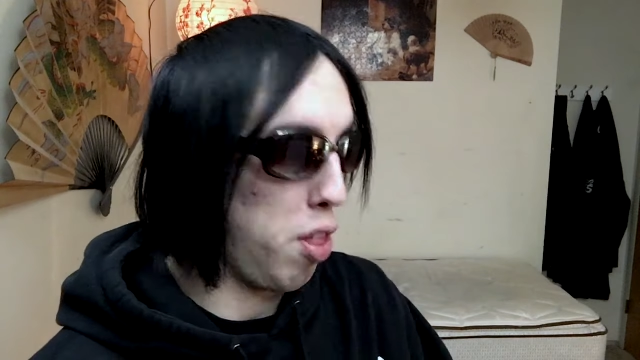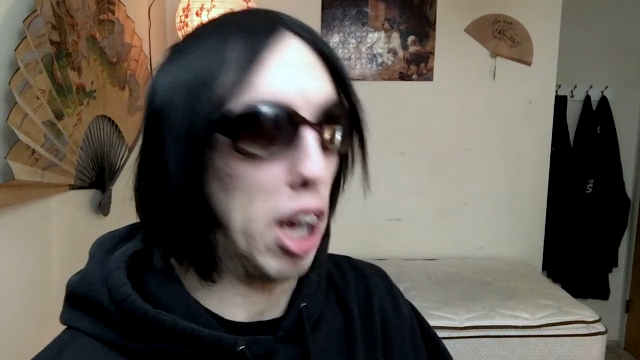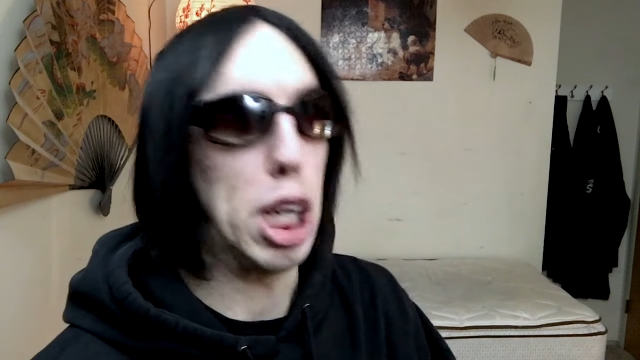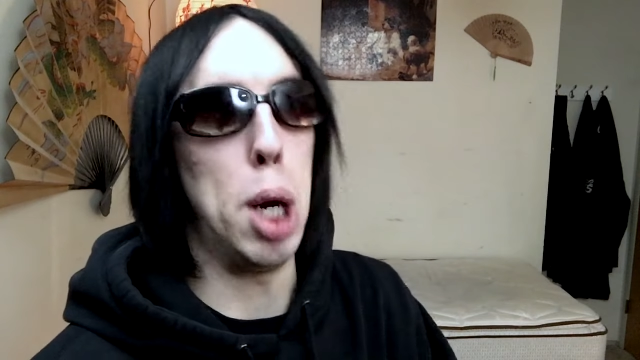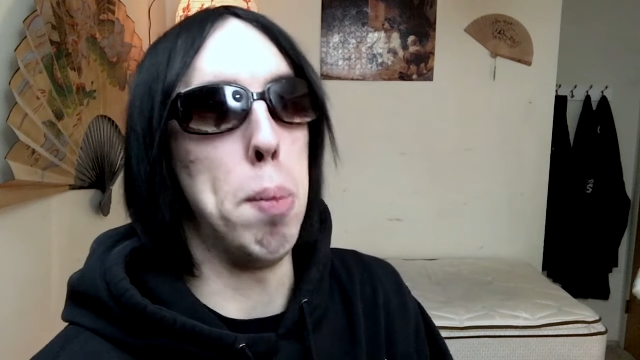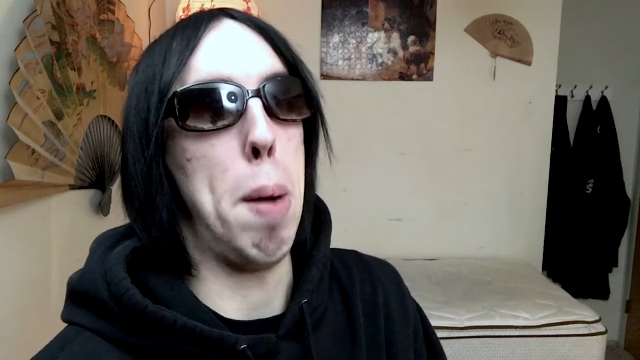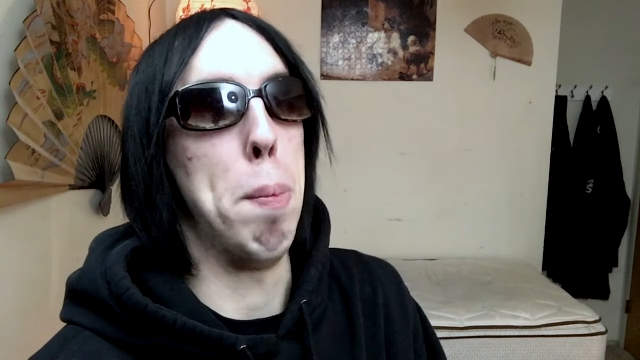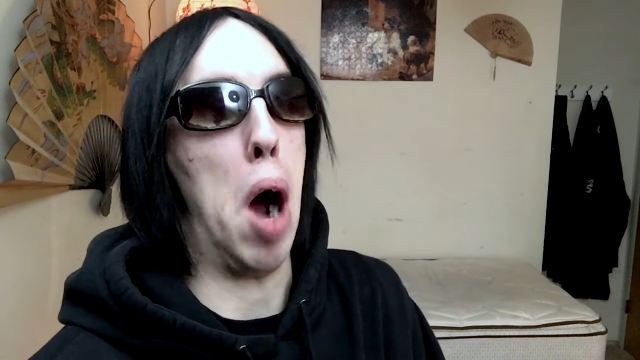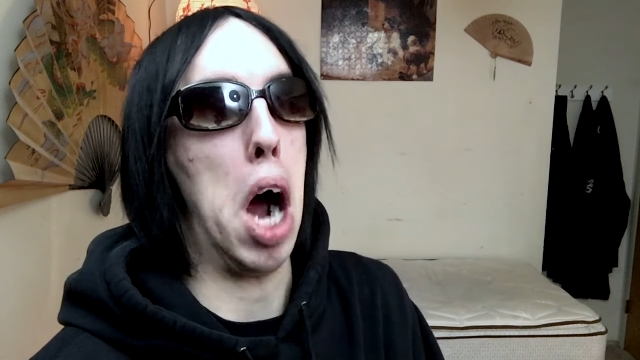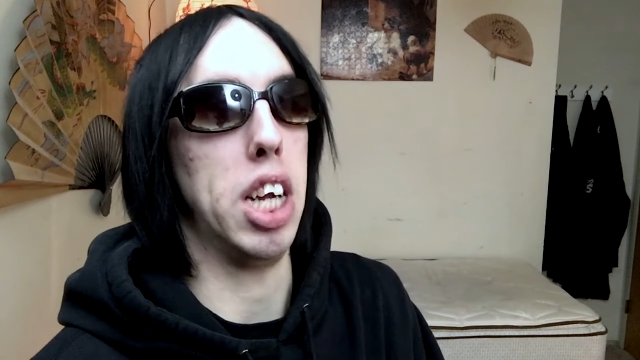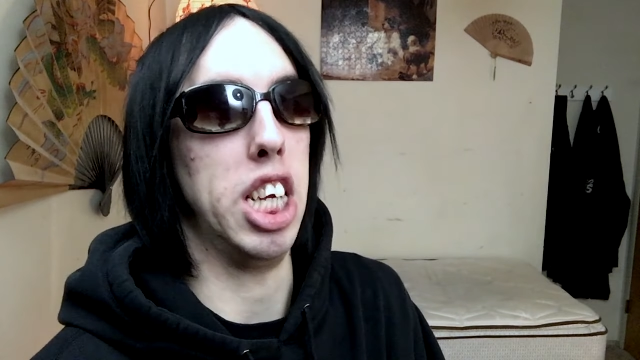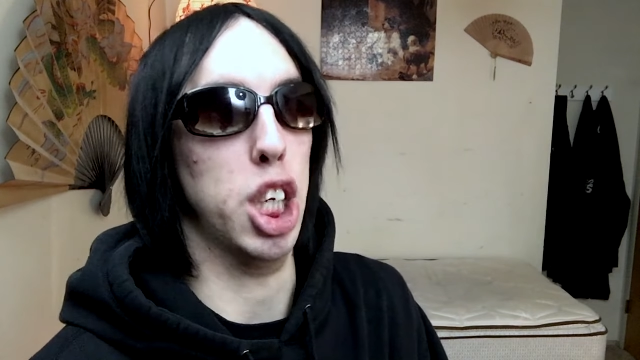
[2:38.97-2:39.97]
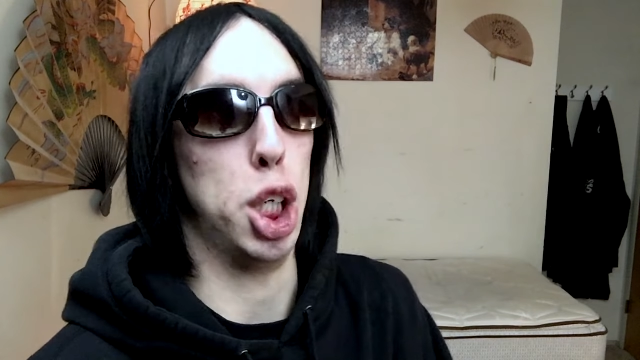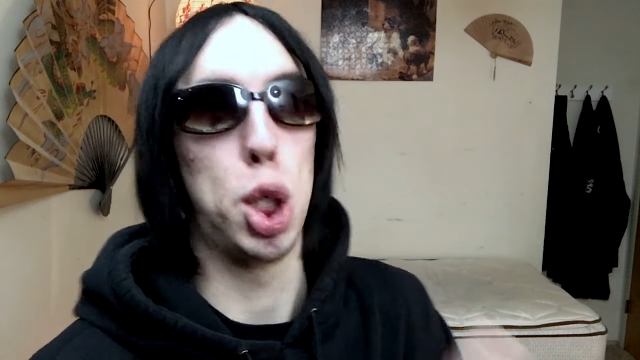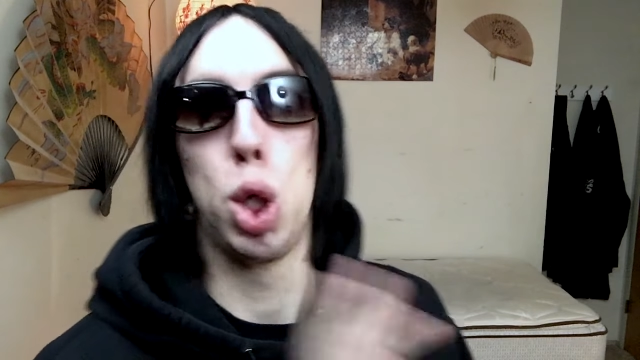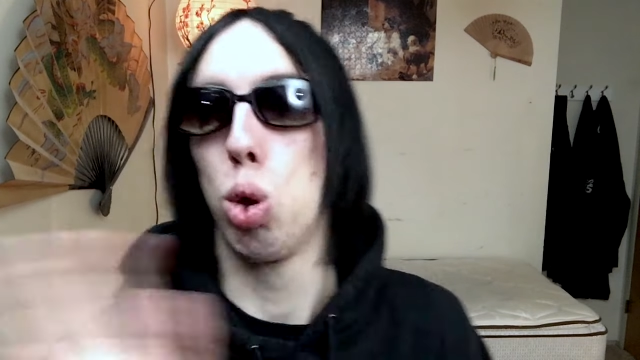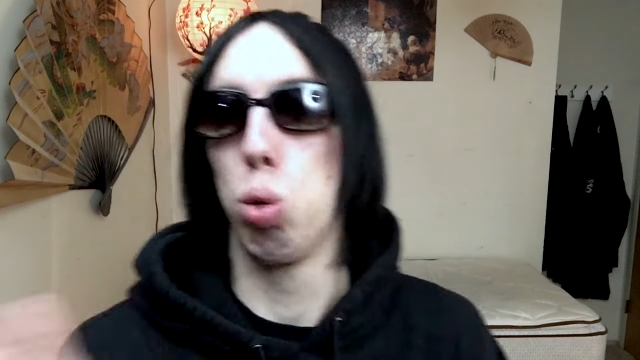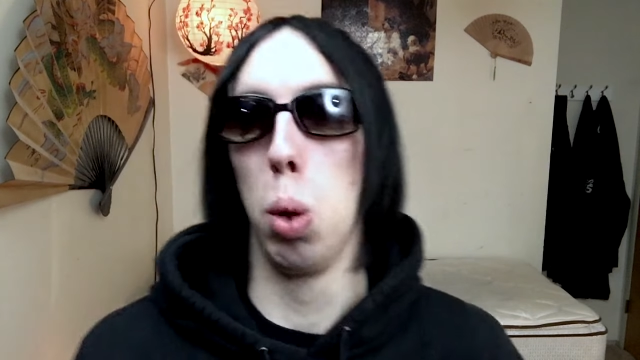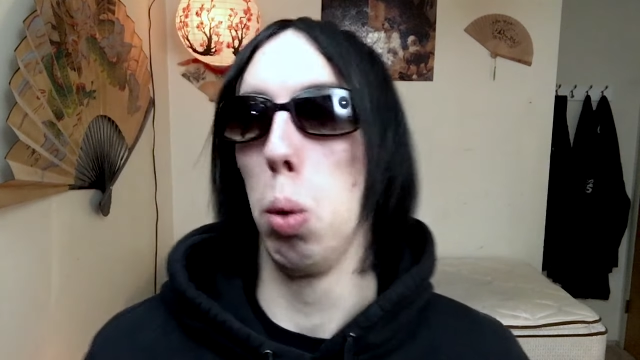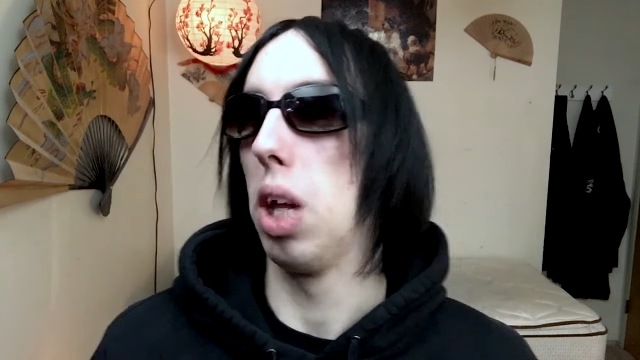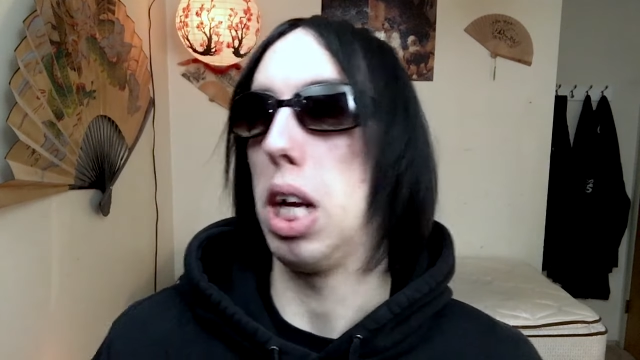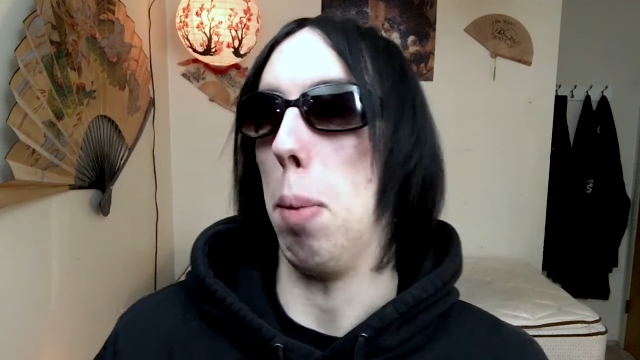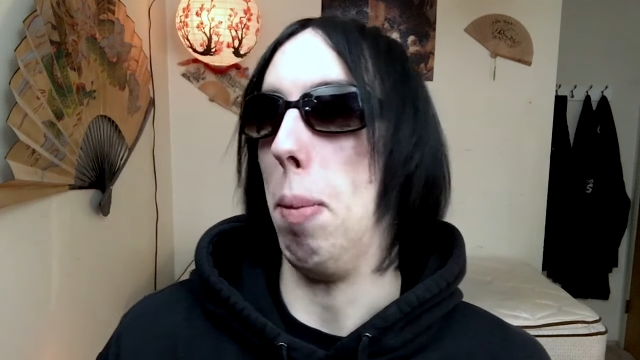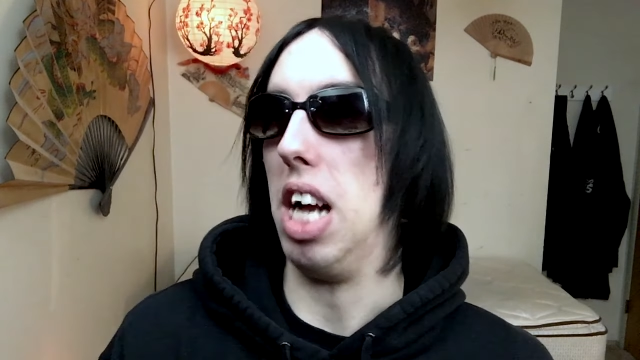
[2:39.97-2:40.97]
The human body is
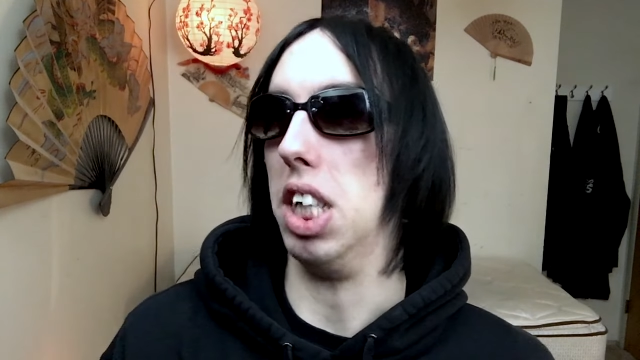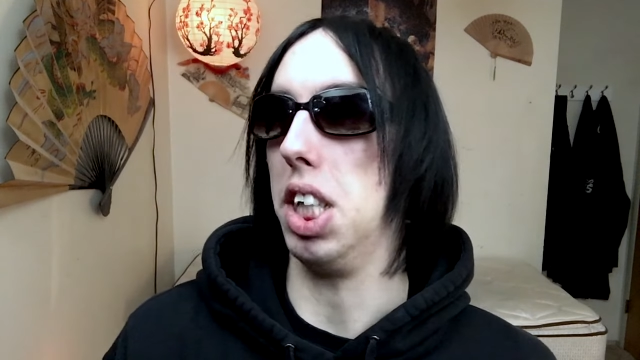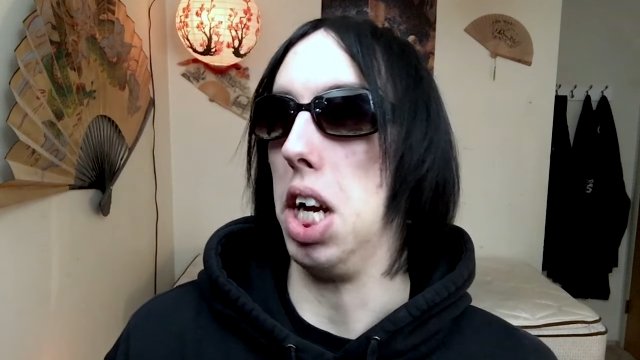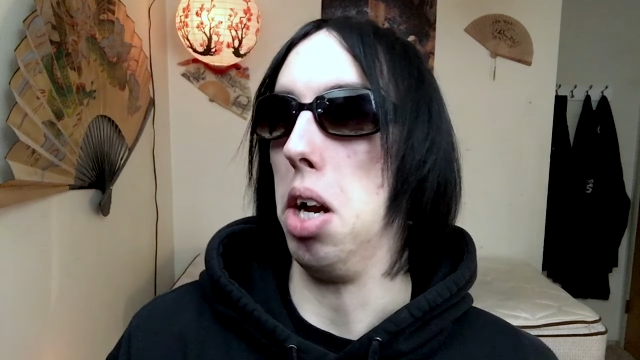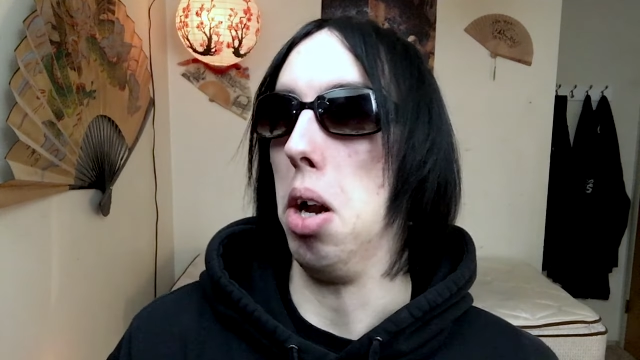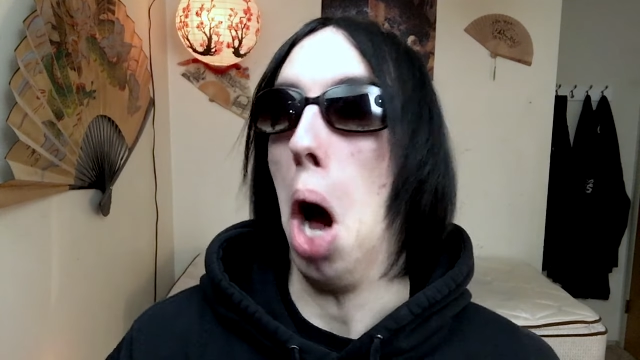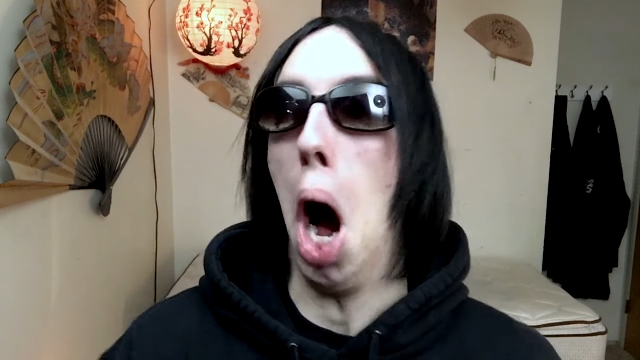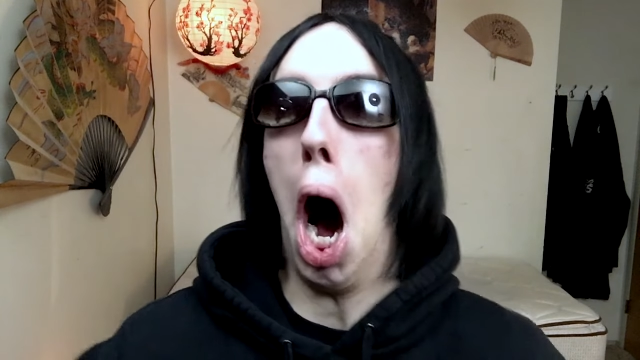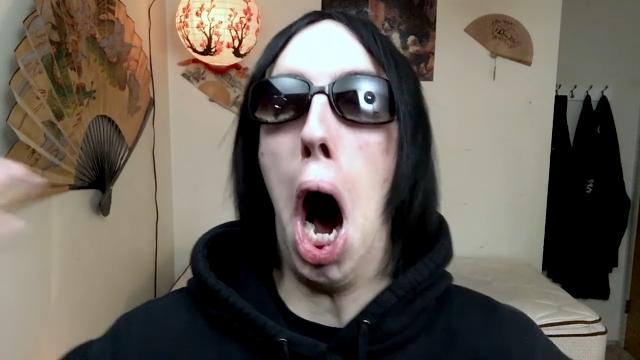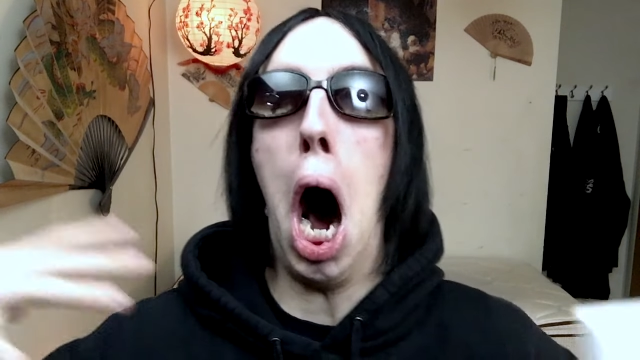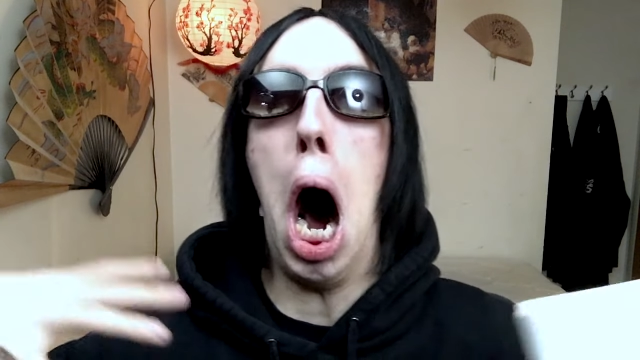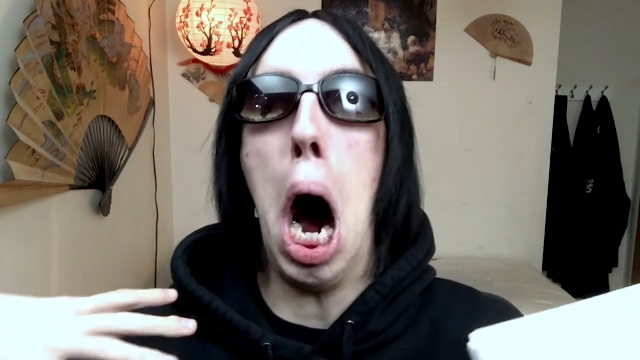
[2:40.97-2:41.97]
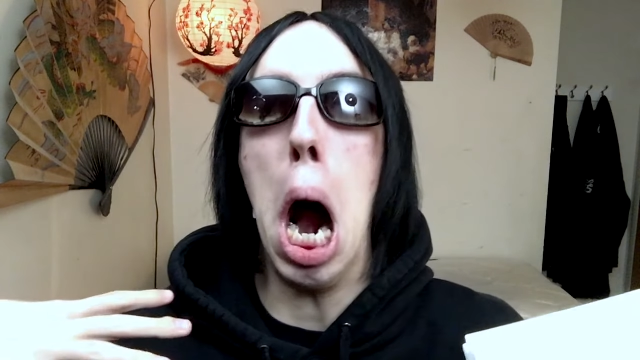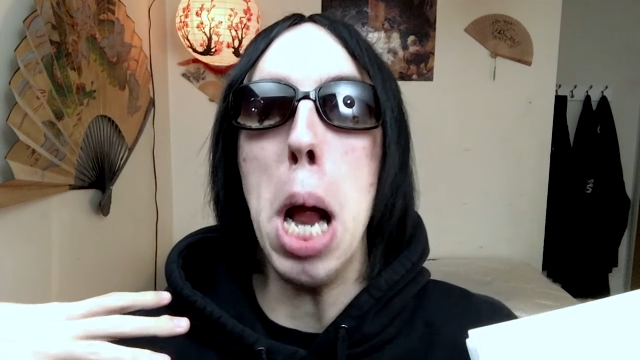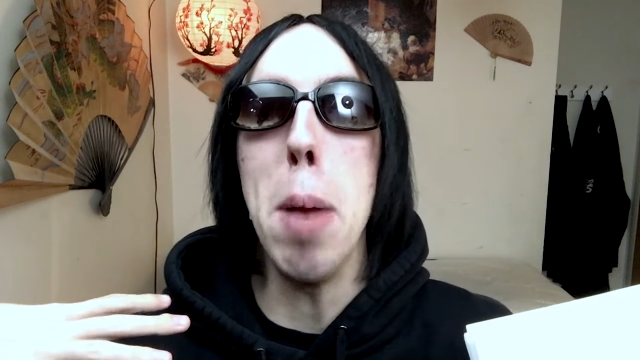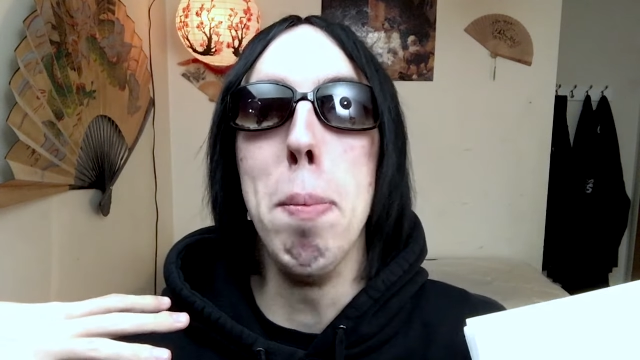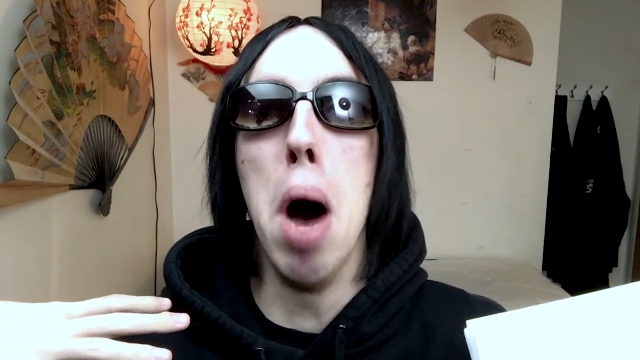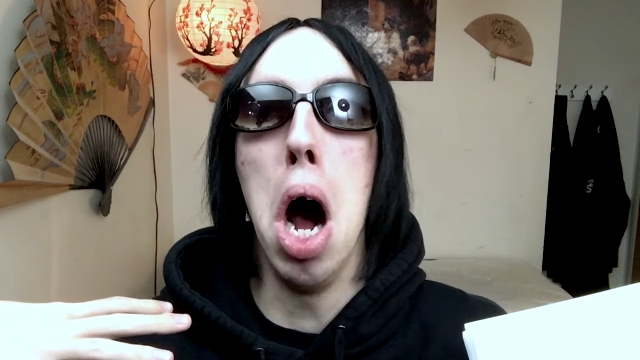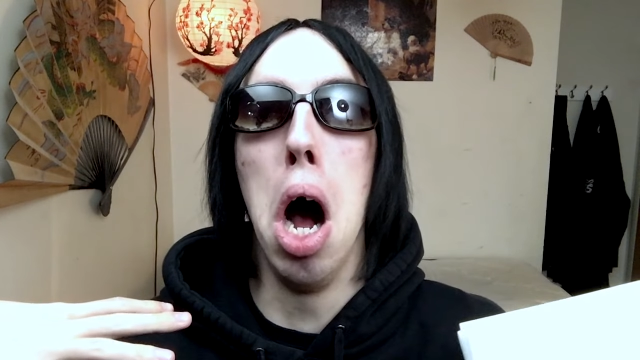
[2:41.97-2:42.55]
truly amazing. I'm